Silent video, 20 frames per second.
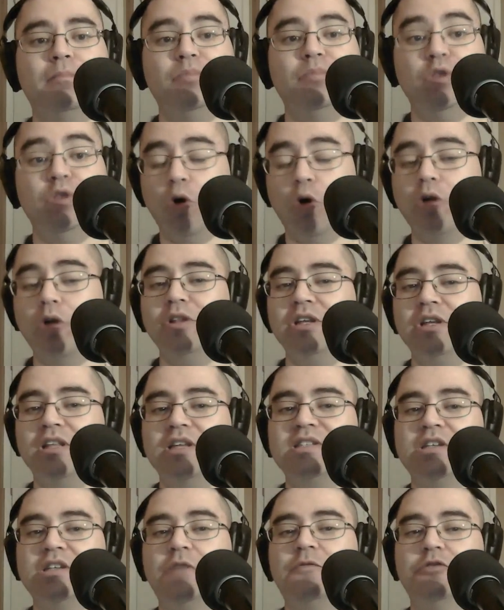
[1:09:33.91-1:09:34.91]
Normally
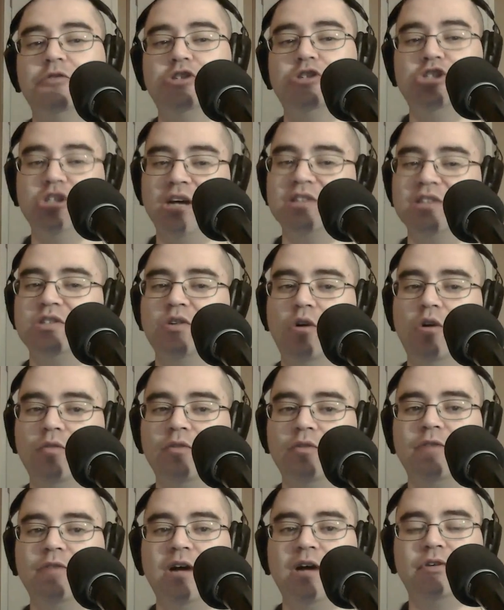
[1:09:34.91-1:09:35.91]
they sell for just
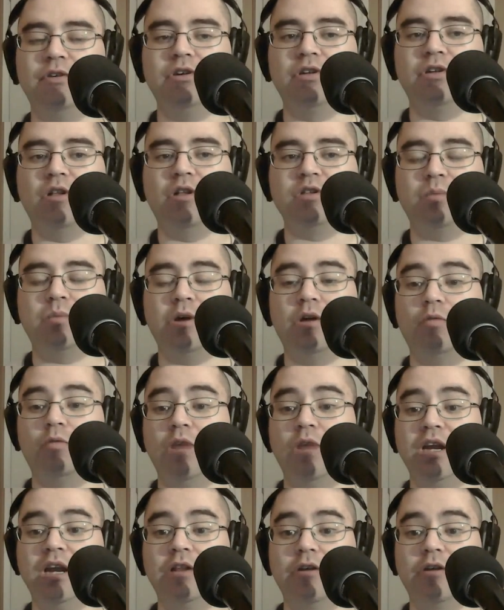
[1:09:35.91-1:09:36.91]
over $500 a pair.
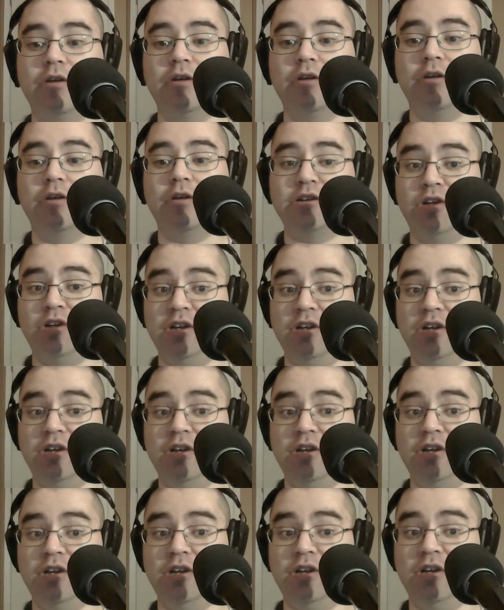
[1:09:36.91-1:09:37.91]
Right now they're actually on
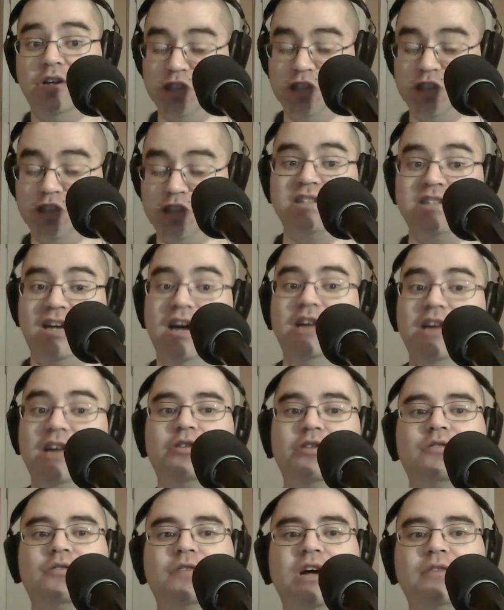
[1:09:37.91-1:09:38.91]
sale for just
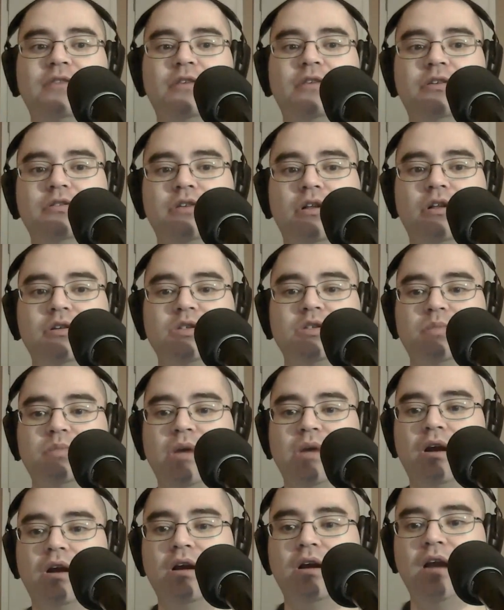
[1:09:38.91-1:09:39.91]
under $500 a
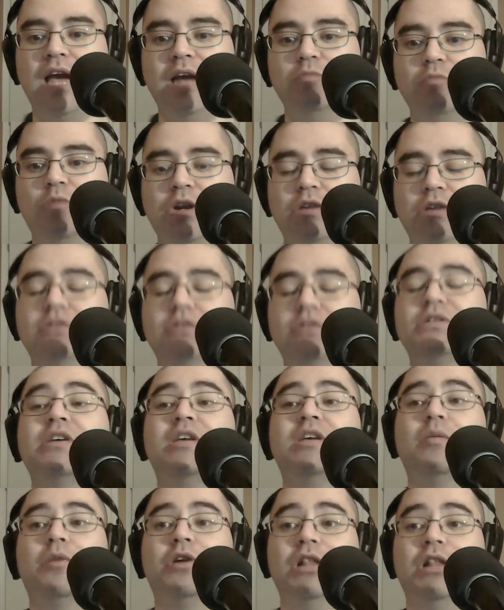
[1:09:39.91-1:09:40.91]
pair. And when you're
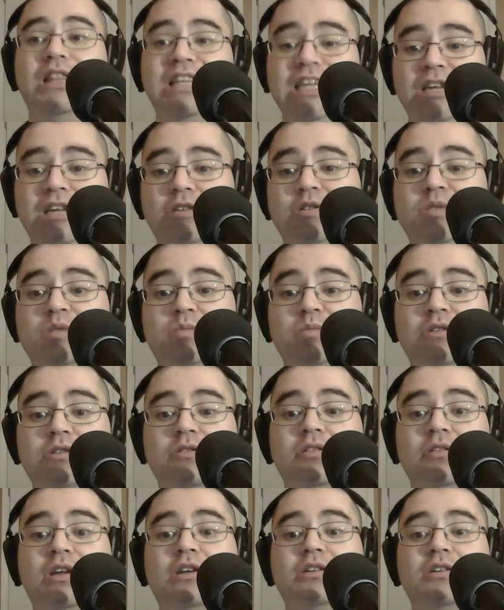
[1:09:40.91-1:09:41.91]
talking about a linear
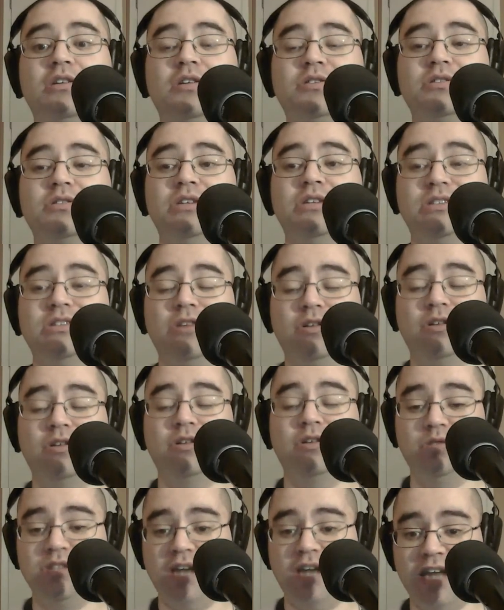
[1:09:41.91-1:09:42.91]
speaker that is
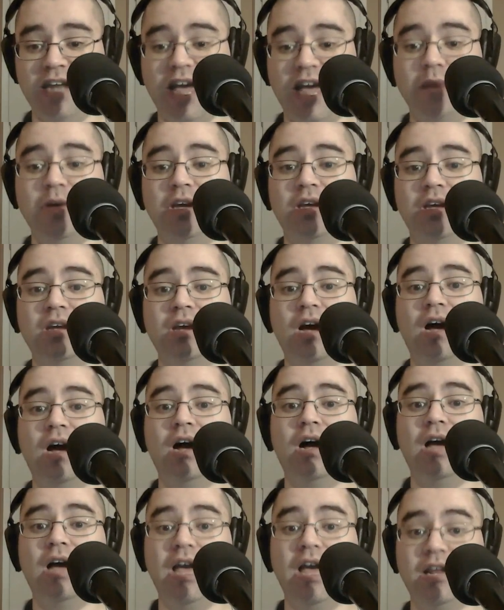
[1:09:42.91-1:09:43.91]
also dynamic
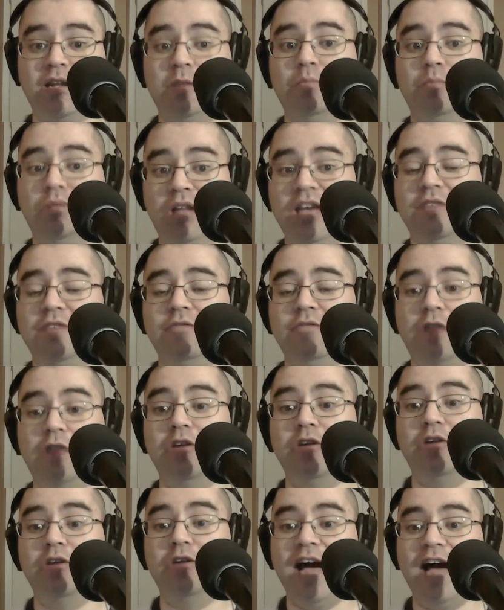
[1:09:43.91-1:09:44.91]
and can play
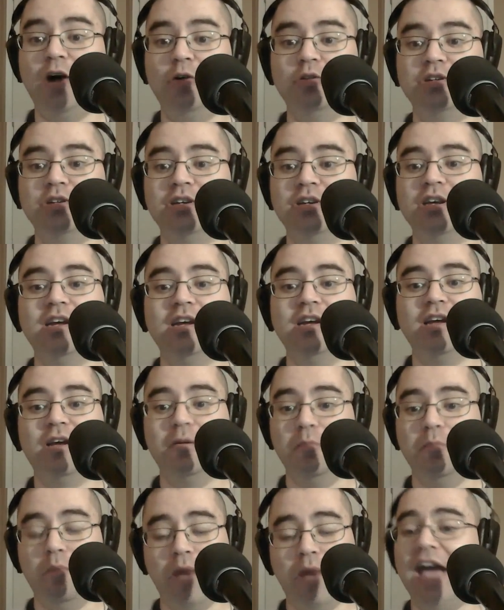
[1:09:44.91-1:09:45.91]
very loud,
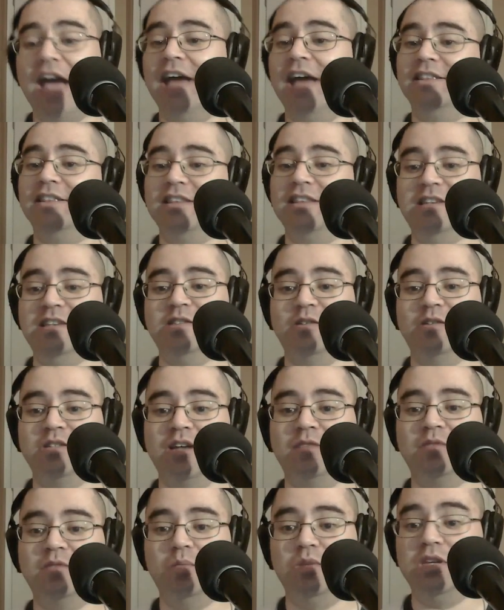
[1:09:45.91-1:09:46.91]
man, these are
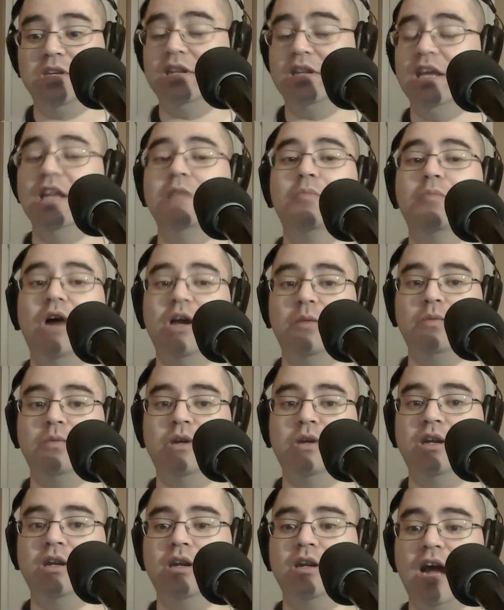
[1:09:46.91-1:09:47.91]
tough to beat, in my
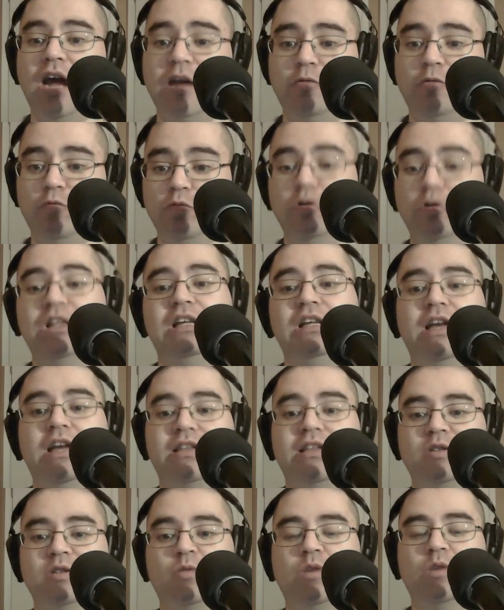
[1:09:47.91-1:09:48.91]
opinion. I really
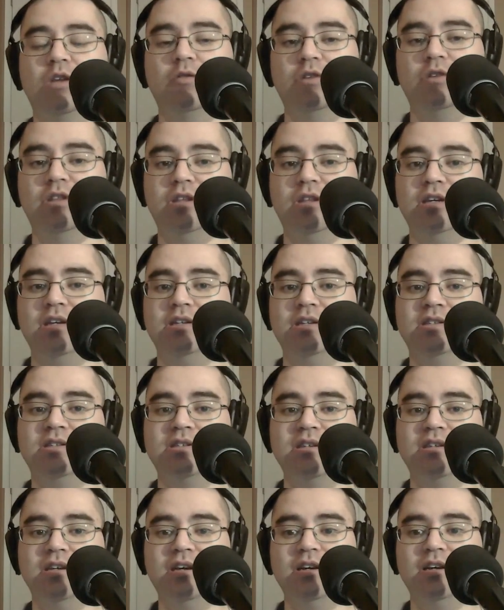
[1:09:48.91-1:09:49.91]
like the tweeter in
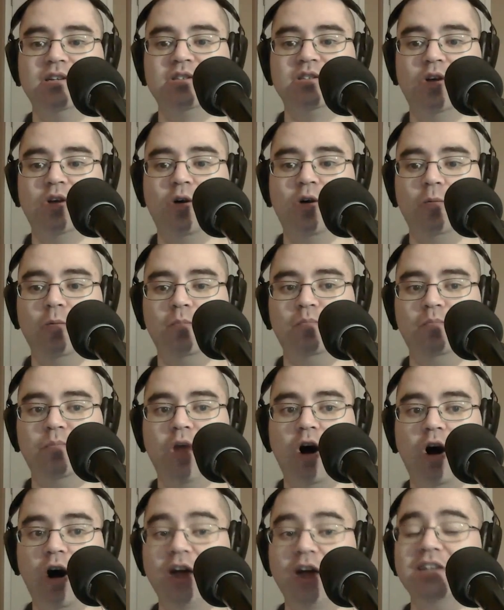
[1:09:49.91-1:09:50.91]
these. So
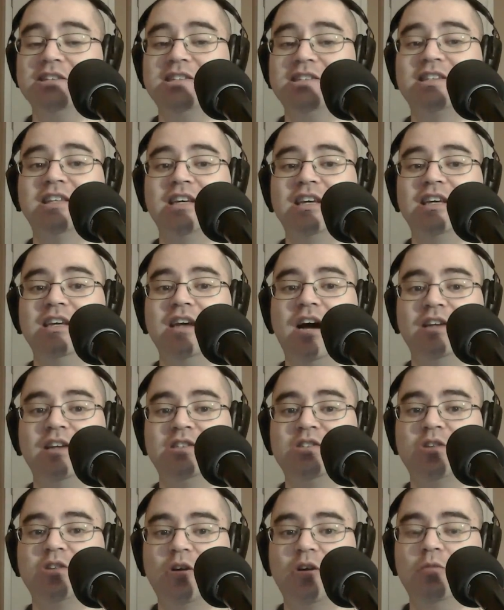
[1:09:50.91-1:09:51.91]
honestly, I
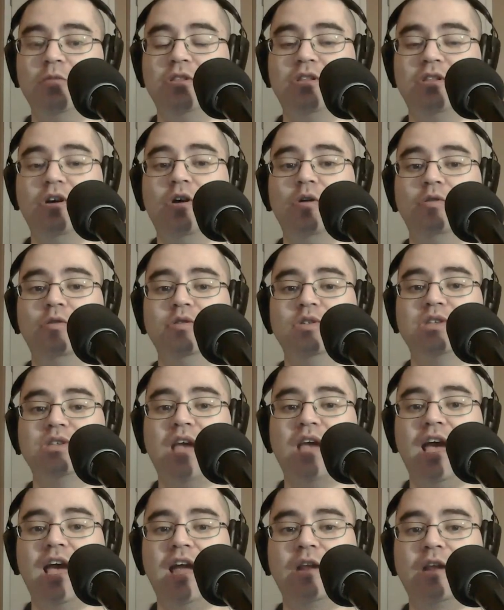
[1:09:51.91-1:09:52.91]
start with those,
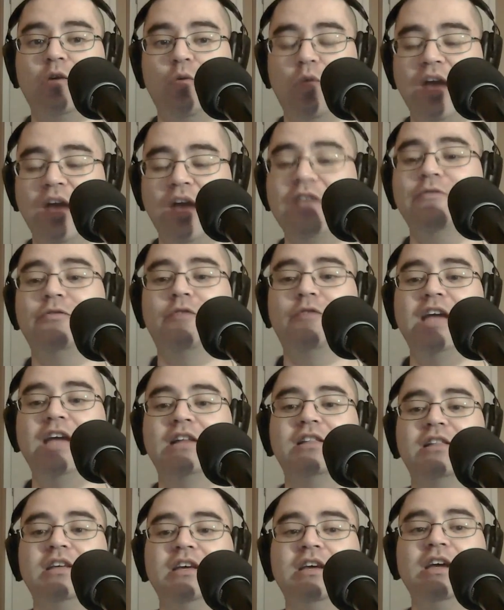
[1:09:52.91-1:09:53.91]
and quite
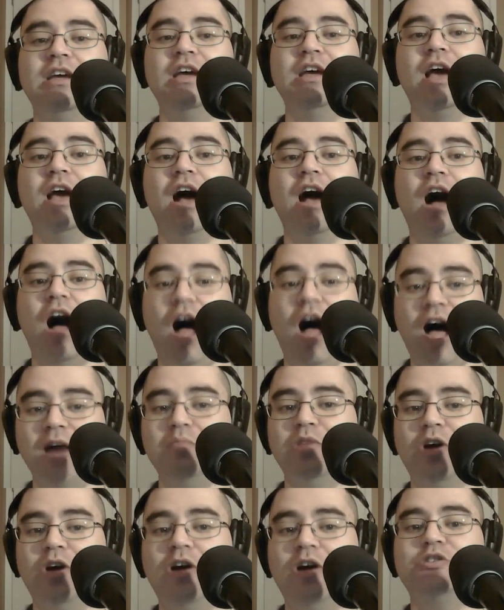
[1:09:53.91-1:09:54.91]
frankly,
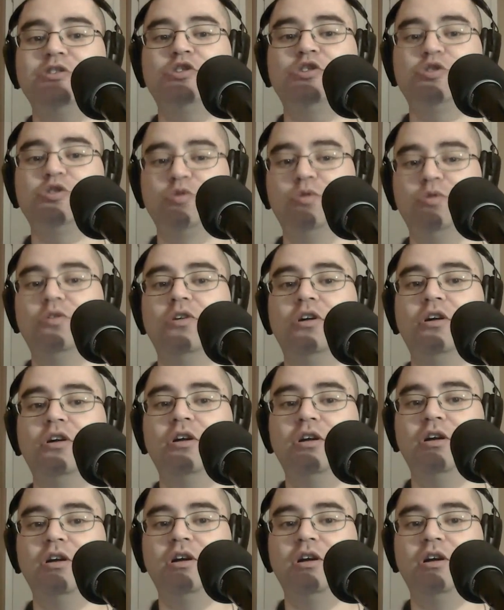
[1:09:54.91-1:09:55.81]
I'm not sure